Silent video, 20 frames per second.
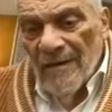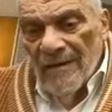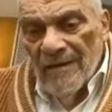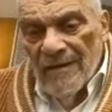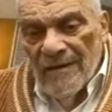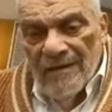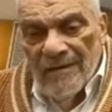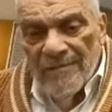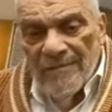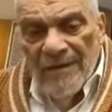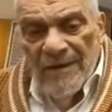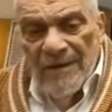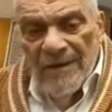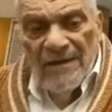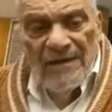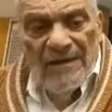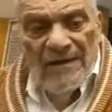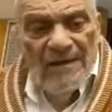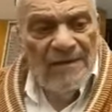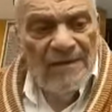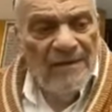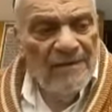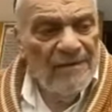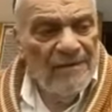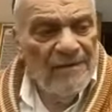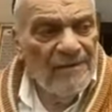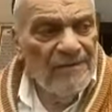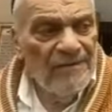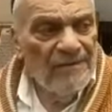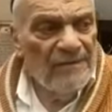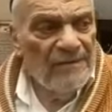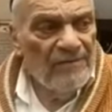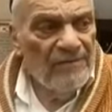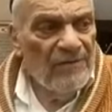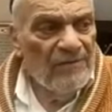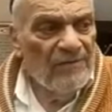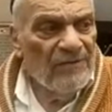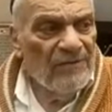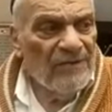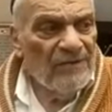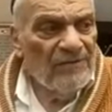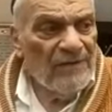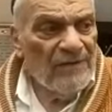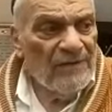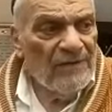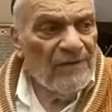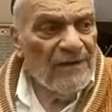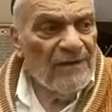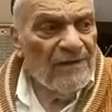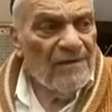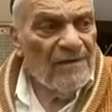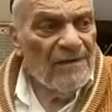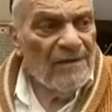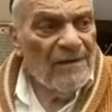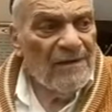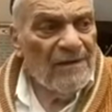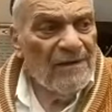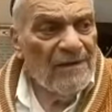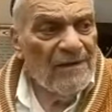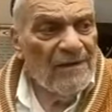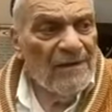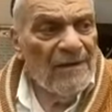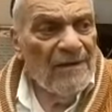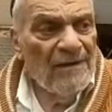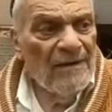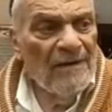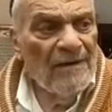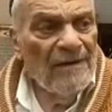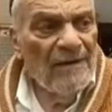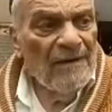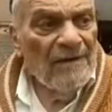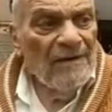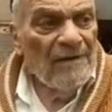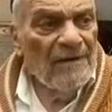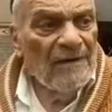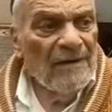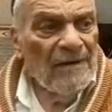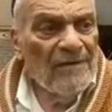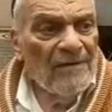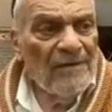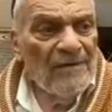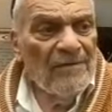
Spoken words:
So there are many streams of thought that